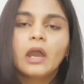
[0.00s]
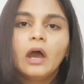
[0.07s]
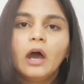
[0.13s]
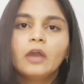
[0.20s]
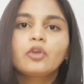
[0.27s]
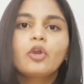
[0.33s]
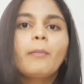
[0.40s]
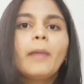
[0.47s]

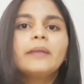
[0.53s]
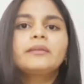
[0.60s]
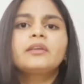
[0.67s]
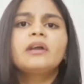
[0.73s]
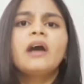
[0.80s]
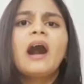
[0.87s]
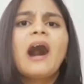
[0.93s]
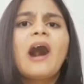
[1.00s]
No
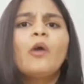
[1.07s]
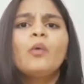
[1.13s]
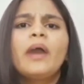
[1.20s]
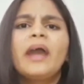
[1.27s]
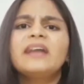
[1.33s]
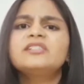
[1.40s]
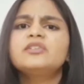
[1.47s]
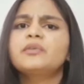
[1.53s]
matter how
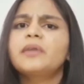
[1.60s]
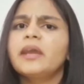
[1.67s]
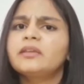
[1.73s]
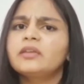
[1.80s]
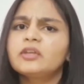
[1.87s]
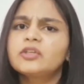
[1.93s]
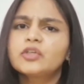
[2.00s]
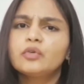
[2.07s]

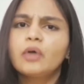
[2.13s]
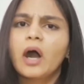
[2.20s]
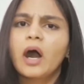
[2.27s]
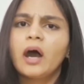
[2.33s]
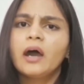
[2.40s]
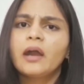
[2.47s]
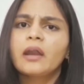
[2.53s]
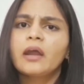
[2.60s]
educated you
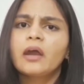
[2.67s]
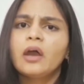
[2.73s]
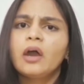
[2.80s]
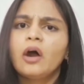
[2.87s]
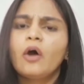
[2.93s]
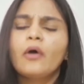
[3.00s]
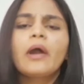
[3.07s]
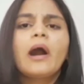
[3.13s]
are,
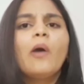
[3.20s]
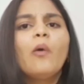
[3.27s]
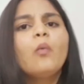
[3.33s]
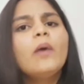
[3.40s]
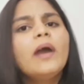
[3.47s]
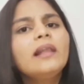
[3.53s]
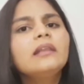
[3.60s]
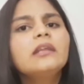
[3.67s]
or how
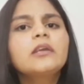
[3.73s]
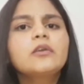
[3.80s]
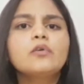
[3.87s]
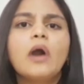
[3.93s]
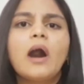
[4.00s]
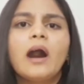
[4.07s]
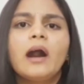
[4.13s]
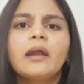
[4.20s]
wealthy you
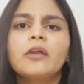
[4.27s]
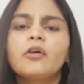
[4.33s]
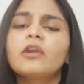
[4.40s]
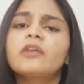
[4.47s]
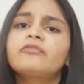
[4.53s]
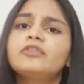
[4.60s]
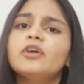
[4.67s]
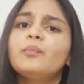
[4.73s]
are, or
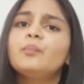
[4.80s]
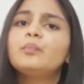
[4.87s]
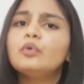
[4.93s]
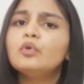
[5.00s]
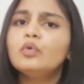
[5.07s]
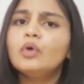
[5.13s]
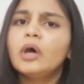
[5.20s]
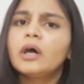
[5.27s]
if you're
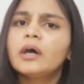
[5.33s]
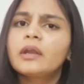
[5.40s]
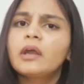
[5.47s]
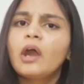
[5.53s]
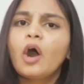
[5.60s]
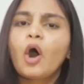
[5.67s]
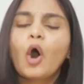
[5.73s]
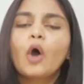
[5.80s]
poor,
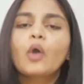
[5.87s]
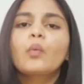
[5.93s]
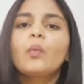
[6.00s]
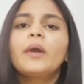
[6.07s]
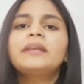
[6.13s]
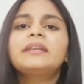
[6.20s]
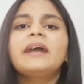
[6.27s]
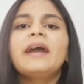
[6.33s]
or
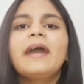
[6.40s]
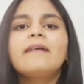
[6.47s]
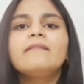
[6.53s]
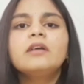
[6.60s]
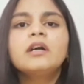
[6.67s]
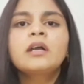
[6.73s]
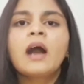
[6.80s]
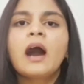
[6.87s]

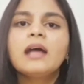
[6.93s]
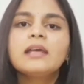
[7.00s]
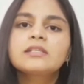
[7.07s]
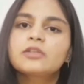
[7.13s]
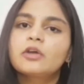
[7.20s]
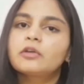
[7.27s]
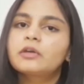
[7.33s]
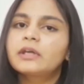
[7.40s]
whatever
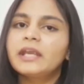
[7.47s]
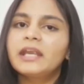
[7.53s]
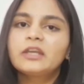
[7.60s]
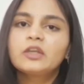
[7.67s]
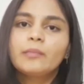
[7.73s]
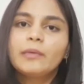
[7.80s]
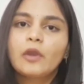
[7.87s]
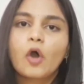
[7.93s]
caste or creed
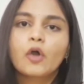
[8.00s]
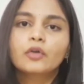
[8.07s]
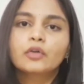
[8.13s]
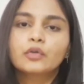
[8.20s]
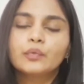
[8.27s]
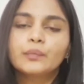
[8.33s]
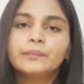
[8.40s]
you belong to.